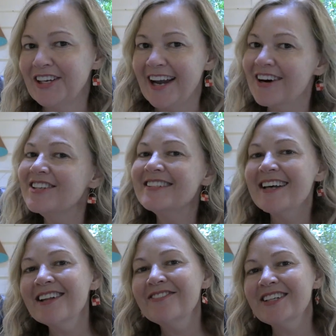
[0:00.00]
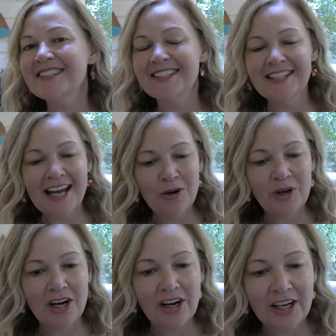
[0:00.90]
Karen Sullivan. Today
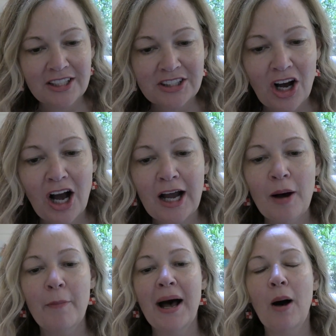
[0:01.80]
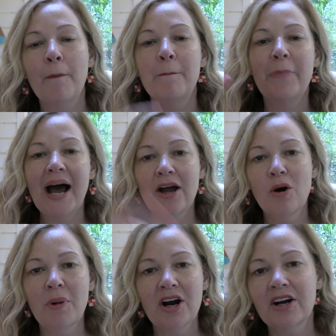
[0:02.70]
we are going to talk about
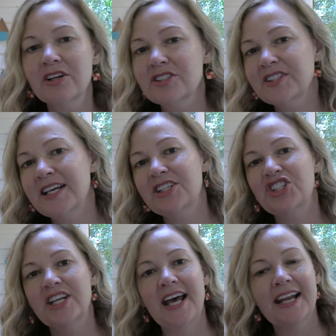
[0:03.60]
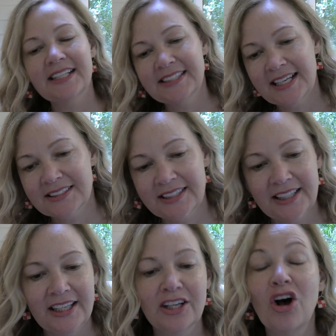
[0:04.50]
biomarkers and genetic
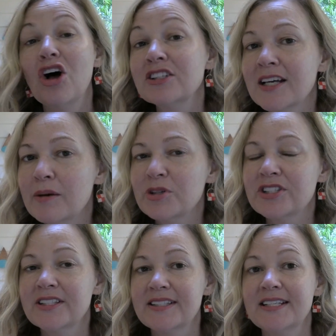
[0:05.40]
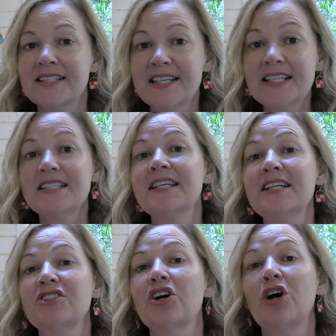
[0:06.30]
testing in Alzheimer's disease. These
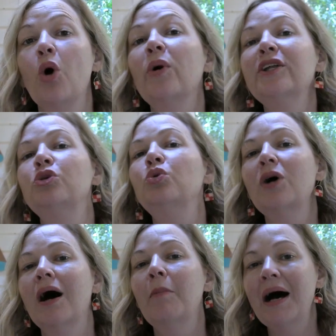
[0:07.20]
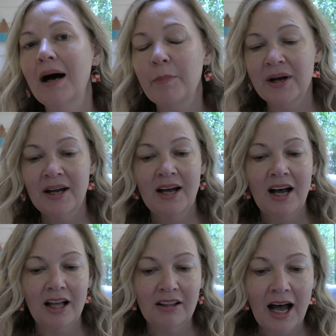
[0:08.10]
things are going to come up
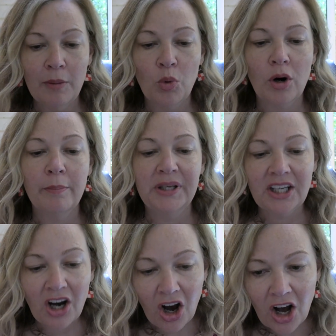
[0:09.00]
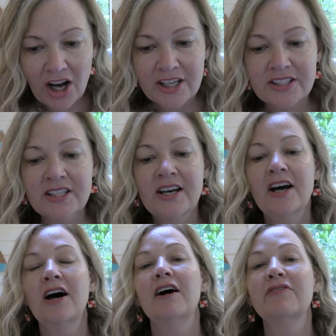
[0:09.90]
a lot more because
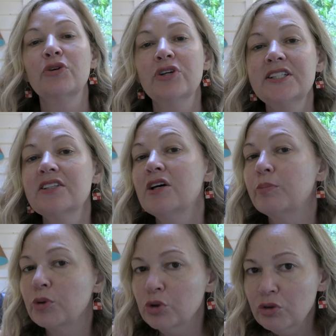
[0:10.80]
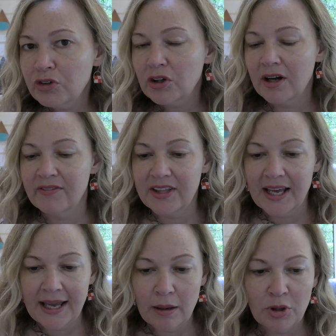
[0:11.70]
of the recent approval of
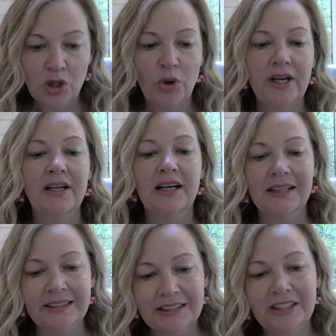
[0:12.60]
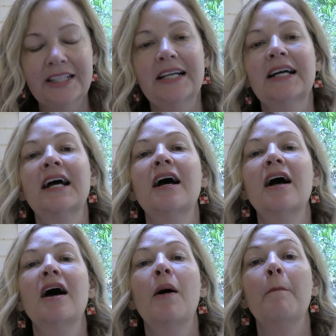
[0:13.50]
the amyloid clearing
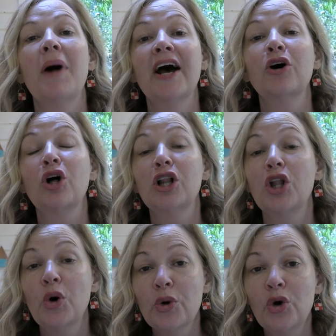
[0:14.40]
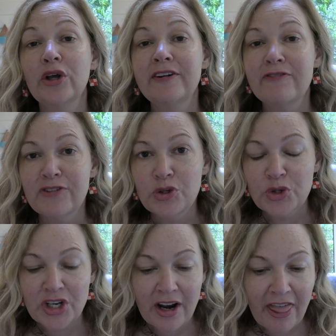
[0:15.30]
monoclonal
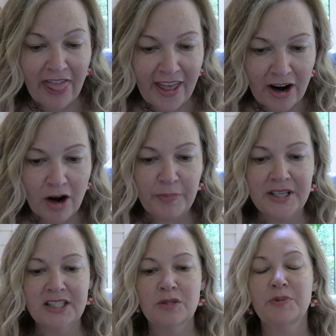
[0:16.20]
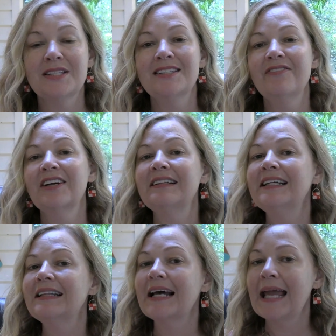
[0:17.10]
infusion therapy,
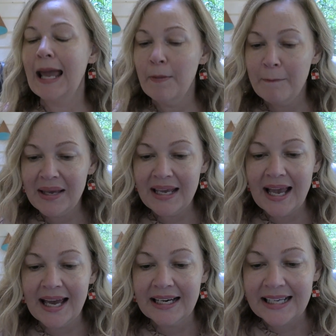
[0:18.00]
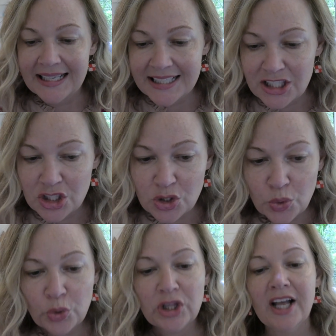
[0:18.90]
specifically Lekembi and
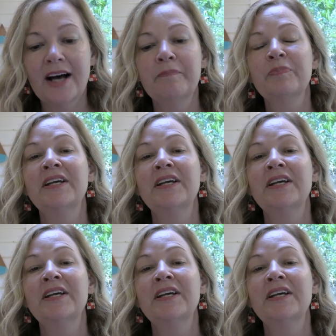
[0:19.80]
Kisunla.